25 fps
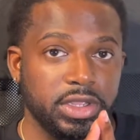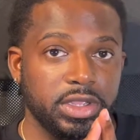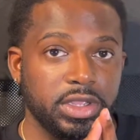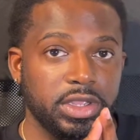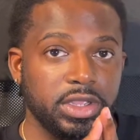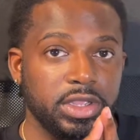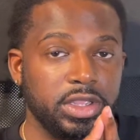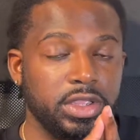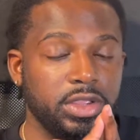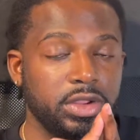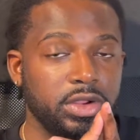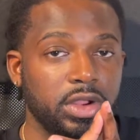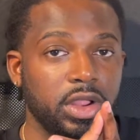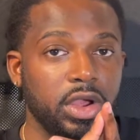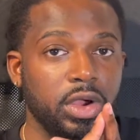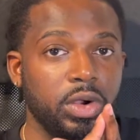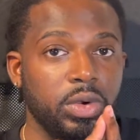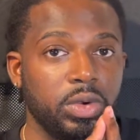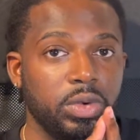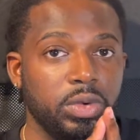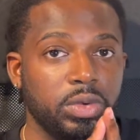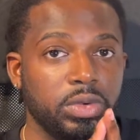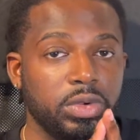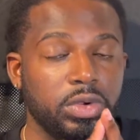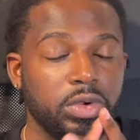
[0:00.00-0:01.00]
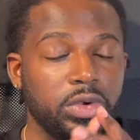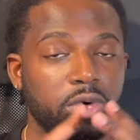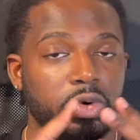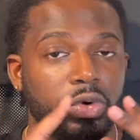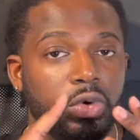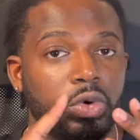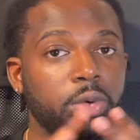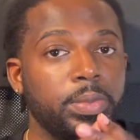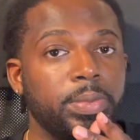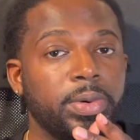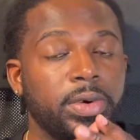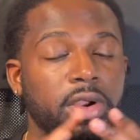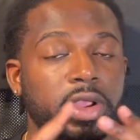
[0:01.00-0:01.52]
You know,
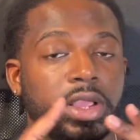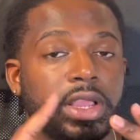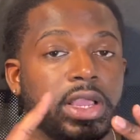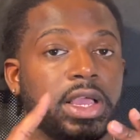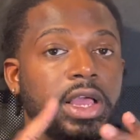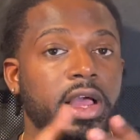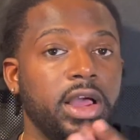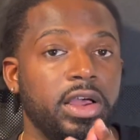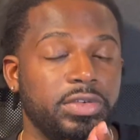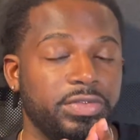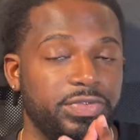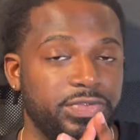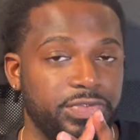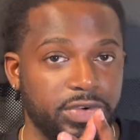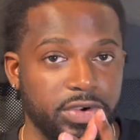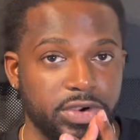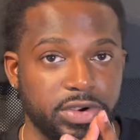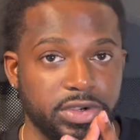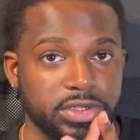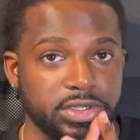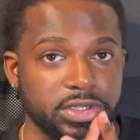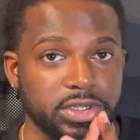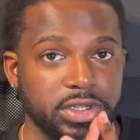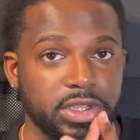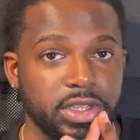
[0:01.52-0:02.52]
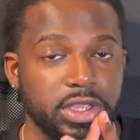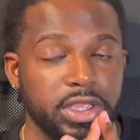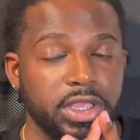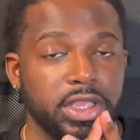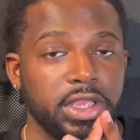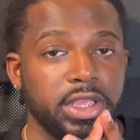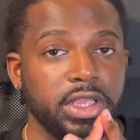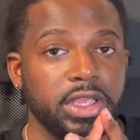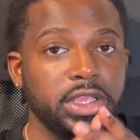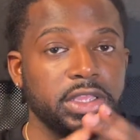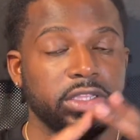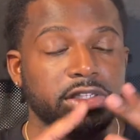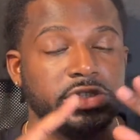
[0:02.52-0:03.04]
Uber Comfort.
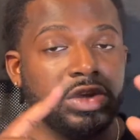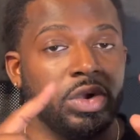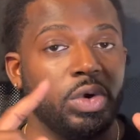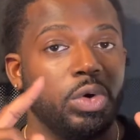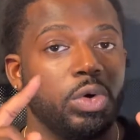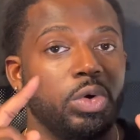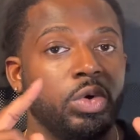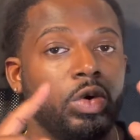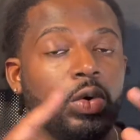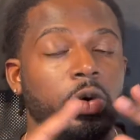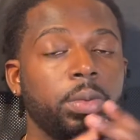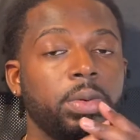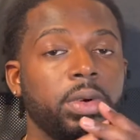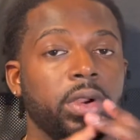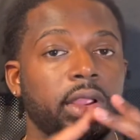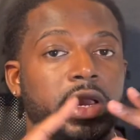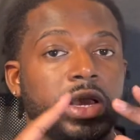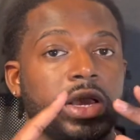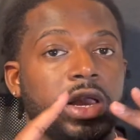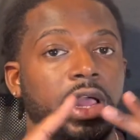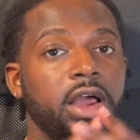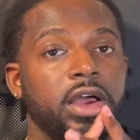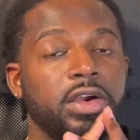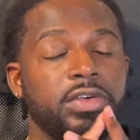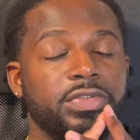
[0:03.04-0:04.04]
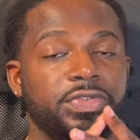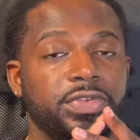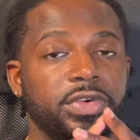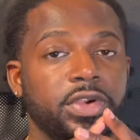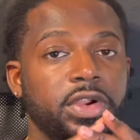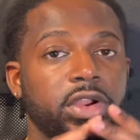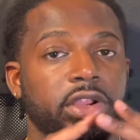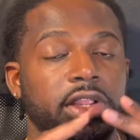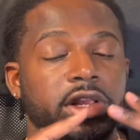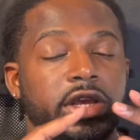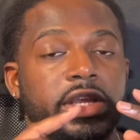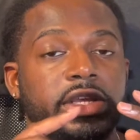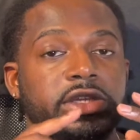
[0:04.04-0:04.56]
So Uber
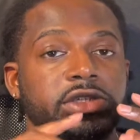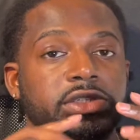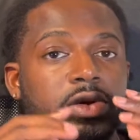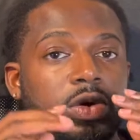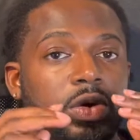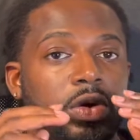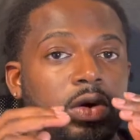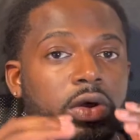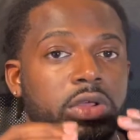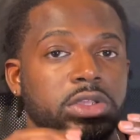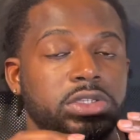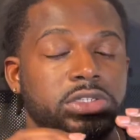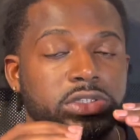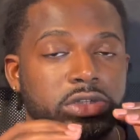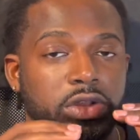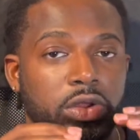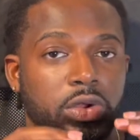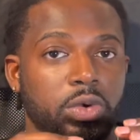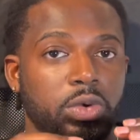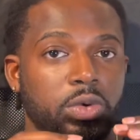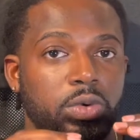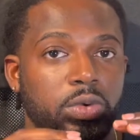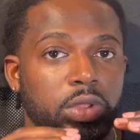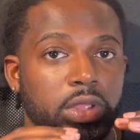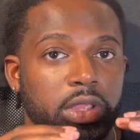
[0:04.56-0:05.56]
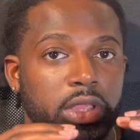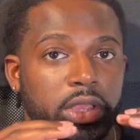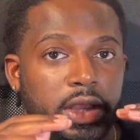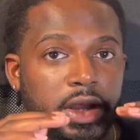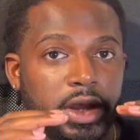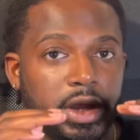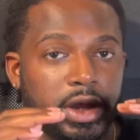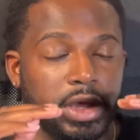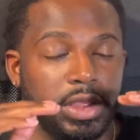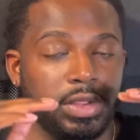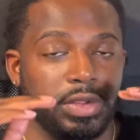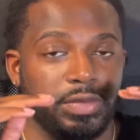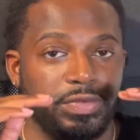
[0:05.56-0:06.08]
Comfort is also
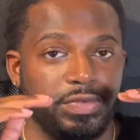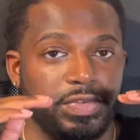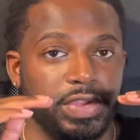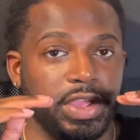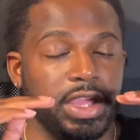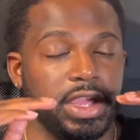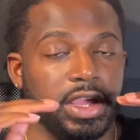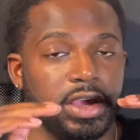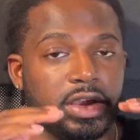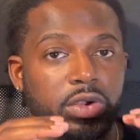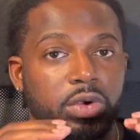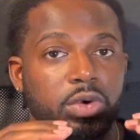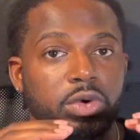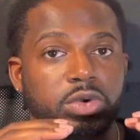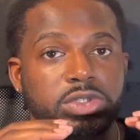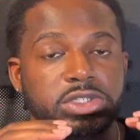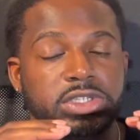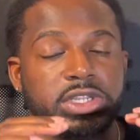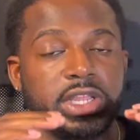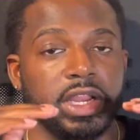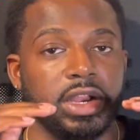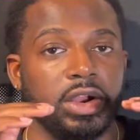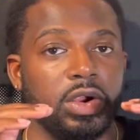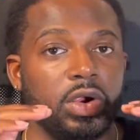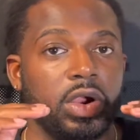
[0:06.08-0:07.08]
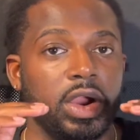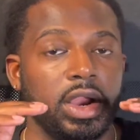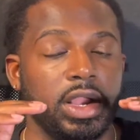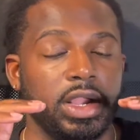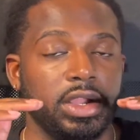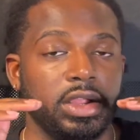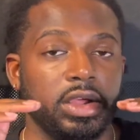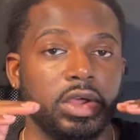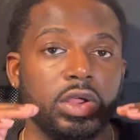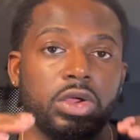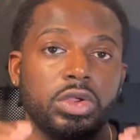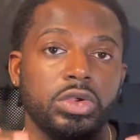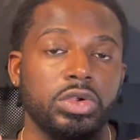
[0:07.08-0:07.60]
vehicles that are a
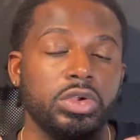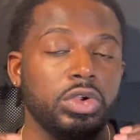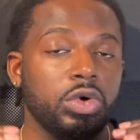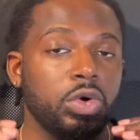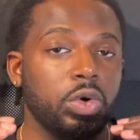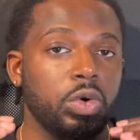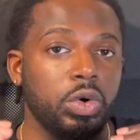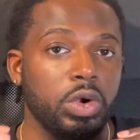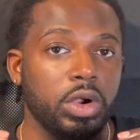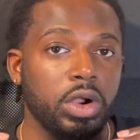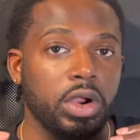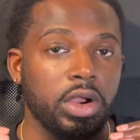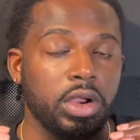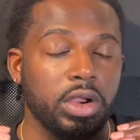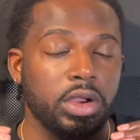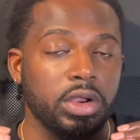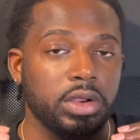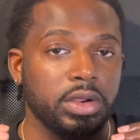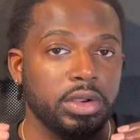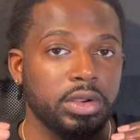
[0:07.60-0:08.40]
little newer,